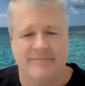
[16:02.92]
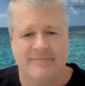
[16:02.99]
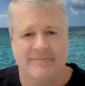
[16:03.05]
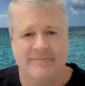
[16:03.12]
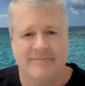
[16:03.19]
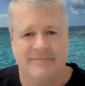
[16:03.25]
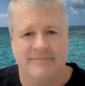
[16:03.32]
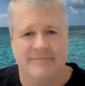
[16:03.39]

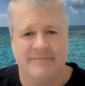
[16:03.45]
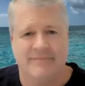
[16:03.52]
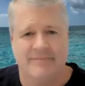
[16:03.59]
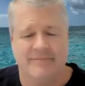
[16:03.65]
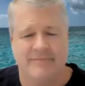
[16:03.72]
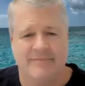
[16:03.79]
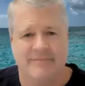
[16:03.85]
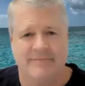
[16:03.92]

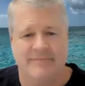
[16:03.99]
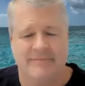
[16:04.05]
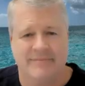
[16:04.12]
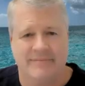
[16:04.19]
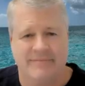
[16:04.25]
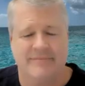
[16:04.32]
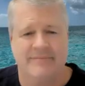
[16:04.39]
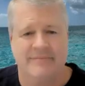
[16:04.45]

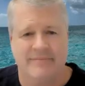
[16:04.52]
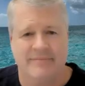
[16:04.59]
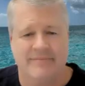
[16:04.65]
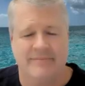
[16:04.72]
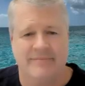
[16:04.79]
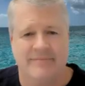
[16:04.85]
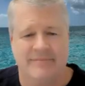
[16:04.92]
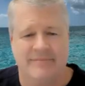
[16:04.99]

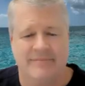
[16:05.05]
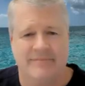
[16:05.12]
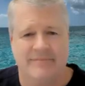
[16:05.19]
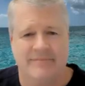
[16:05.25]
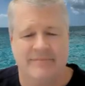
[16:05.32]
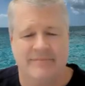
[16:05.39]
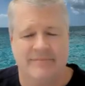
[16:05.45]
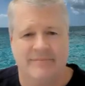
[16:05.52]

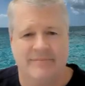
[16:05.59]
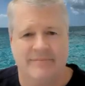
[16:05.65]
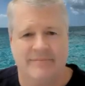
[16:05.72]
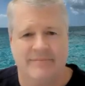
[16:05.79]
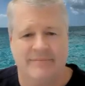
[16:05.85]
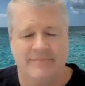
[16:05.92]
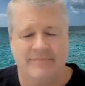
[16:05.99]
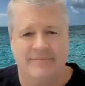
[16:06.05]

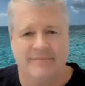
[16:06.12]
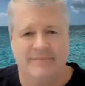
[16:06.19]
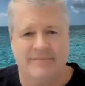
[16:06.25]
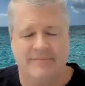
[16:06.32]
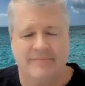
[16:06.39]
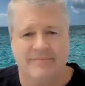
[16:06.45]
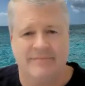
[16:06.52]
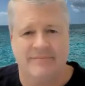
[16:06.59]

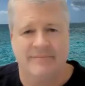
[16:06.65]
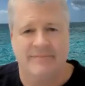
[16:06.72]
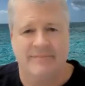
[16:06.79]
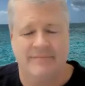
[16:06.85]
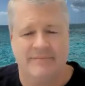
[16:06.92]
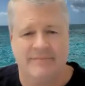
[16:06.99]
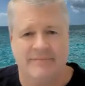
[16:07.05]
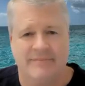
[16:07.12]

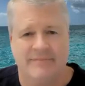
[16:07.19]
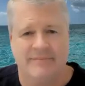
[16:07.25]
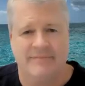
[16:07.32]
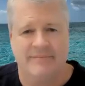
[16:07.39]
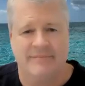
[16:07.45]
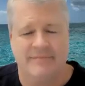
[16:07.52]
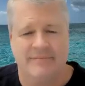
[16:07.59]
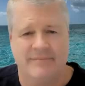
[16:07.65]

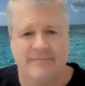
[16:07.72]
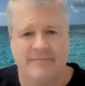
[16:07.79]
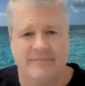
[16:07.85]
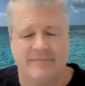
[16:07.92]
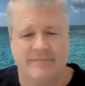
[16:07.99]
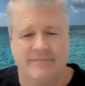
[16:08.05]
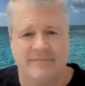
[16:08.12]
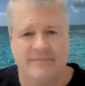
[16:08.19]

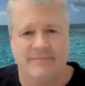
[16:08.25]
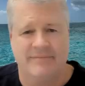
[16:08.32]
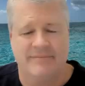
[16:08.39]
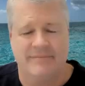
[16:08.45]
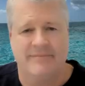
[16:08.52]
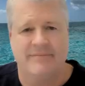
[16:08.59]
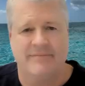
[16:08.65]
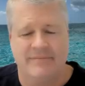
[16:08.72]

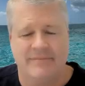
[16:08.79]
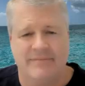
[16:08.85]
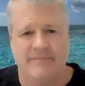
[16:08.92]
[no speech]